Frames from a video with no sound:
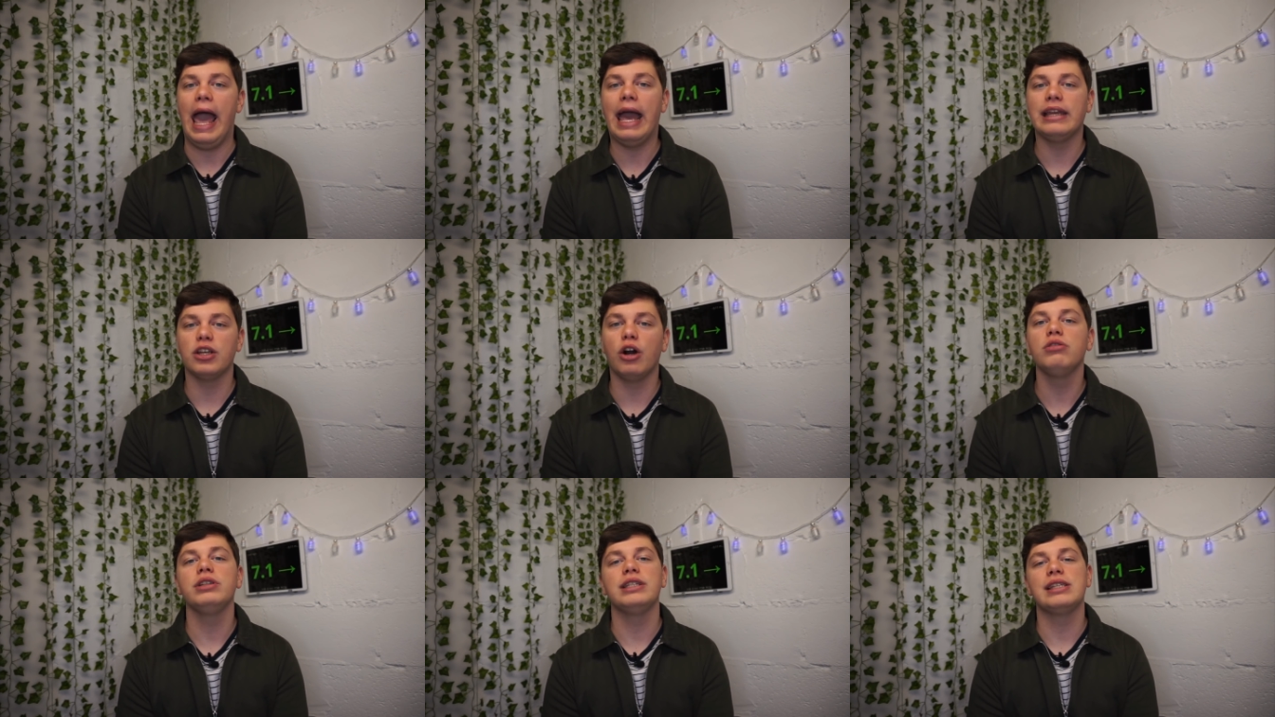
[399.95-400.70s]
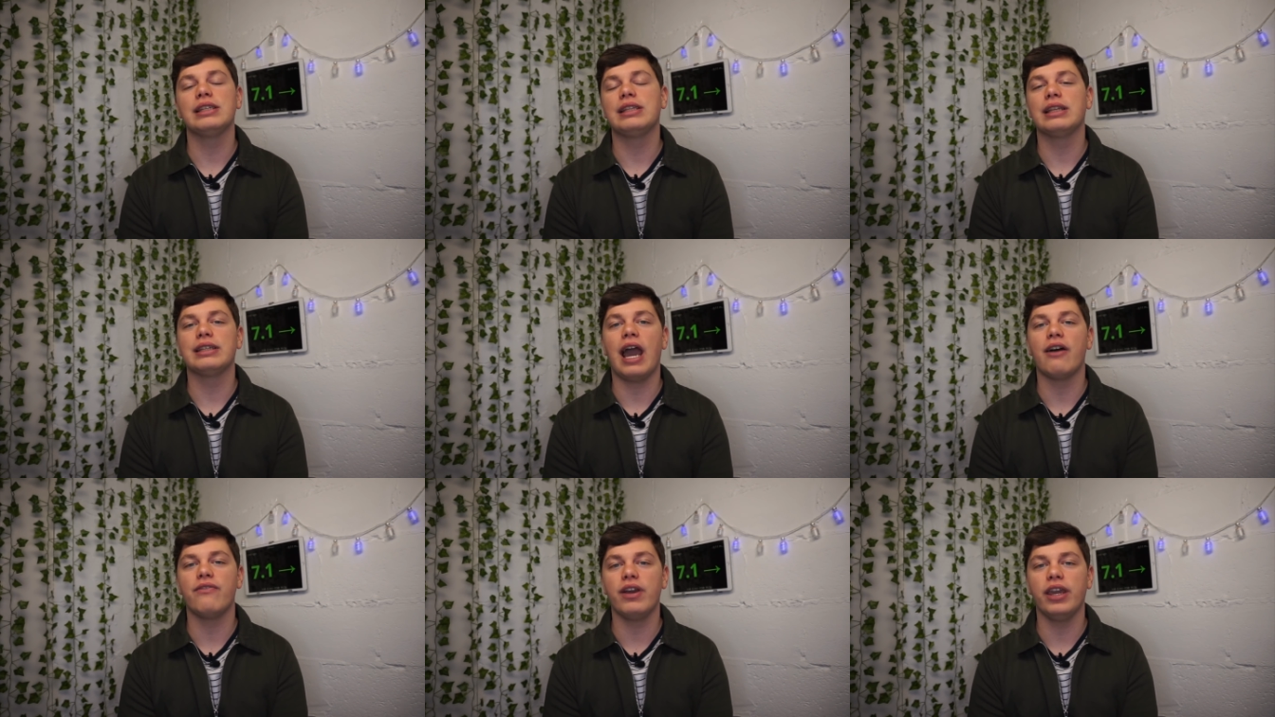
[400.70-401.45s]
and only said that they
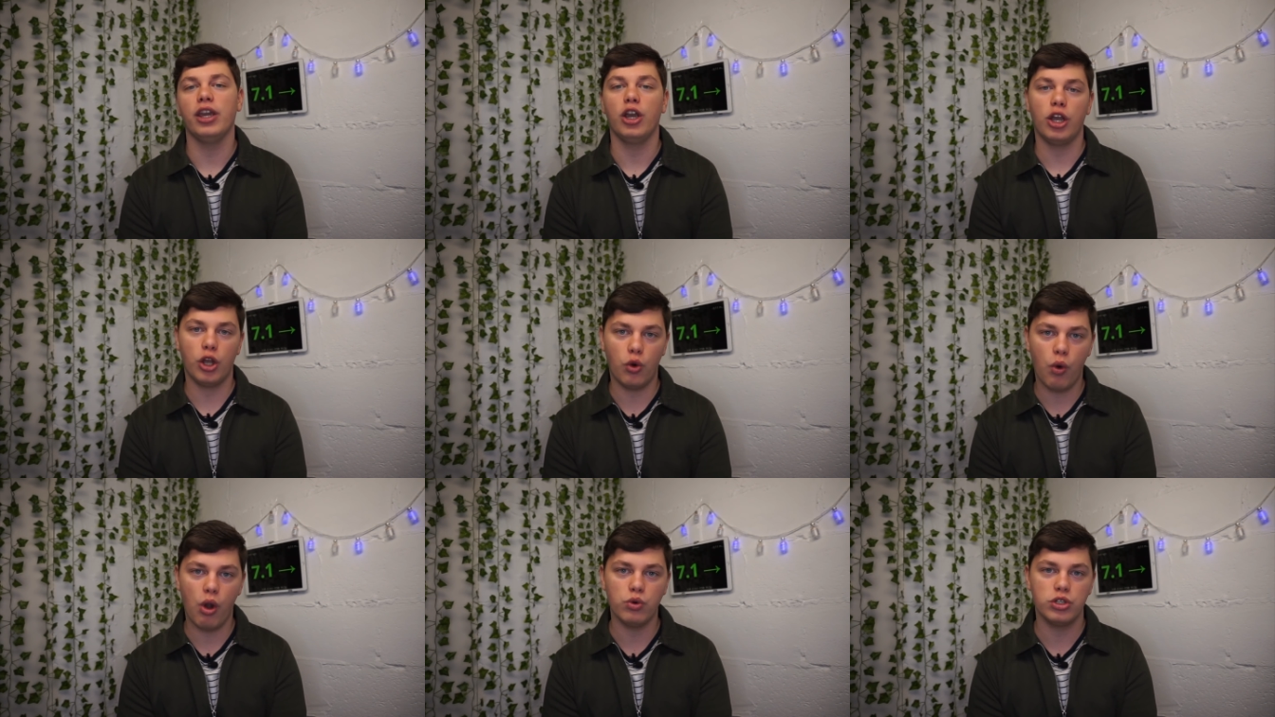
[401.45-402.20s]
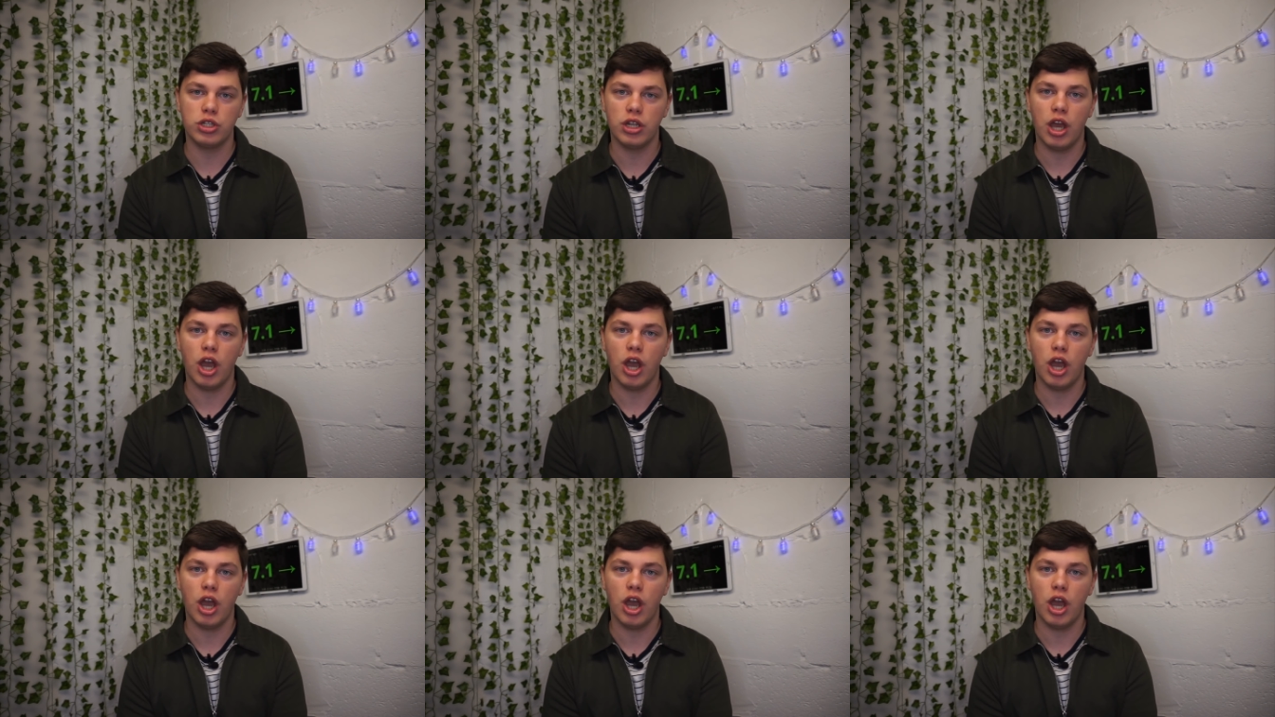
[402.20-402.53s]
have a, quote,